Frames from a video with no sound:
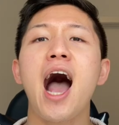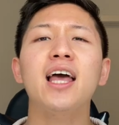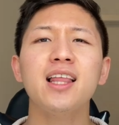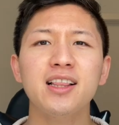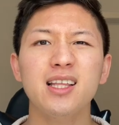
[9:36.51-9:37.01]
I
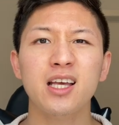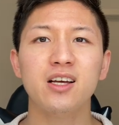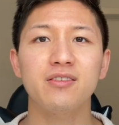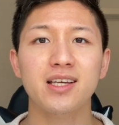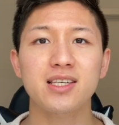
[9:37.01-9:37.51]
like to think
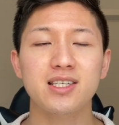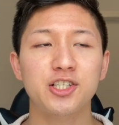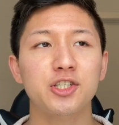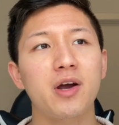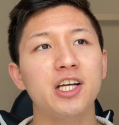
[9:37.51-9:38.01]
of this
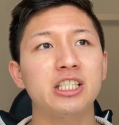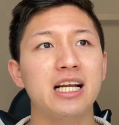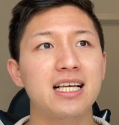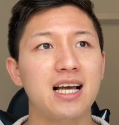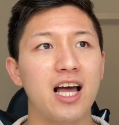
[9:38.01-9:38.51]
situation
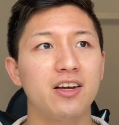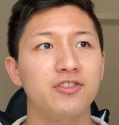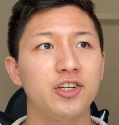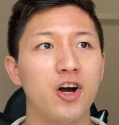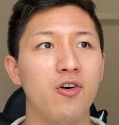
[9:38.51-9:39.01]
as kind of,
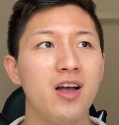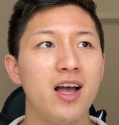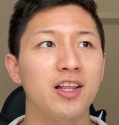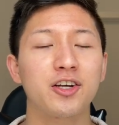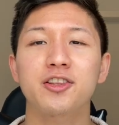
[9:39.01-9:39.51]
you know,
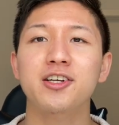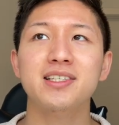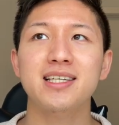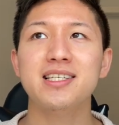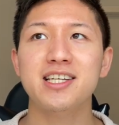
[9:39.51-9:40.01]
there, there's
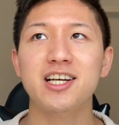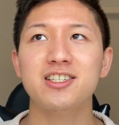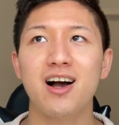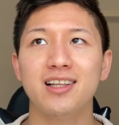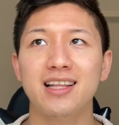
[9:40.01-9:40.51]
this
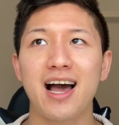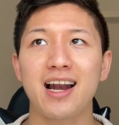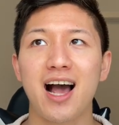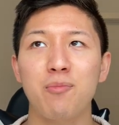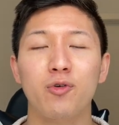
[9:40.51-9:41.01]
TikTok
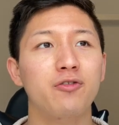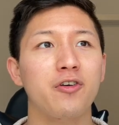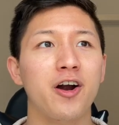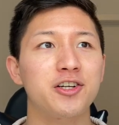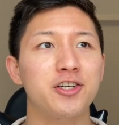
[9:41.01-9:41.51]
that I'm
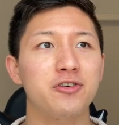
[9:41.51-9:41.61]
referring to.